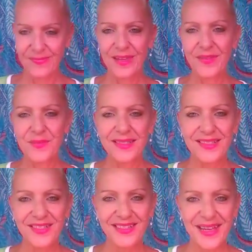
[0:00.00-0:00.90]
Now, the
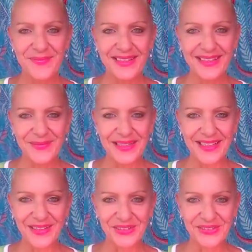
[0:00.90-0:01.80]
messages can be a little bit
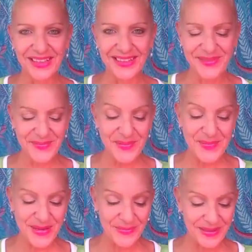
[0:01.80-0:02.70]
long, right? But
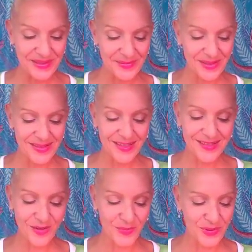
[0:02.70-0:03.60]
bear with them because they're
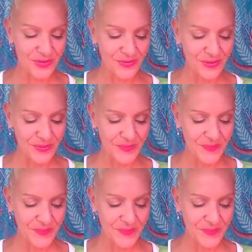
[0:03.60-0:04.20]
so beautiful.